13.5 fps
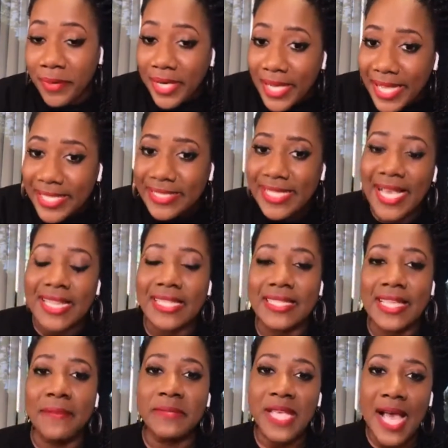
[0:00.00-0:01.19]
But at the
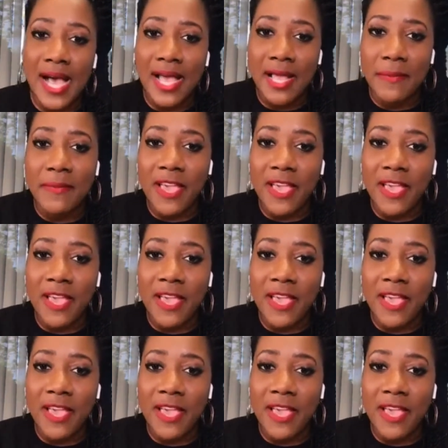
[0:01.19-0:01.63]
same time,